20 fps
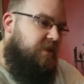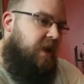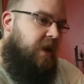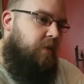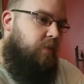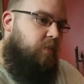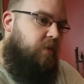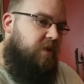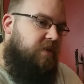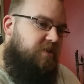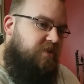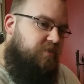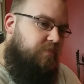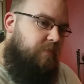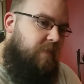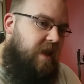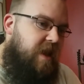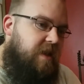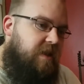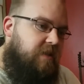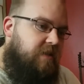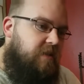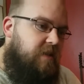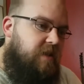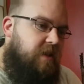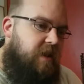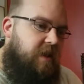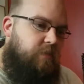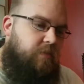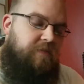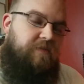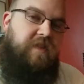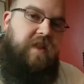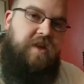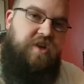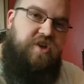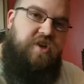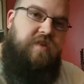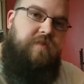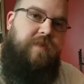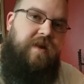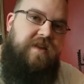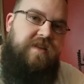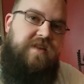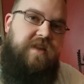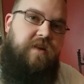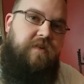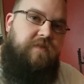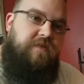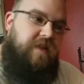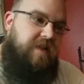I want to make in reflection of myself.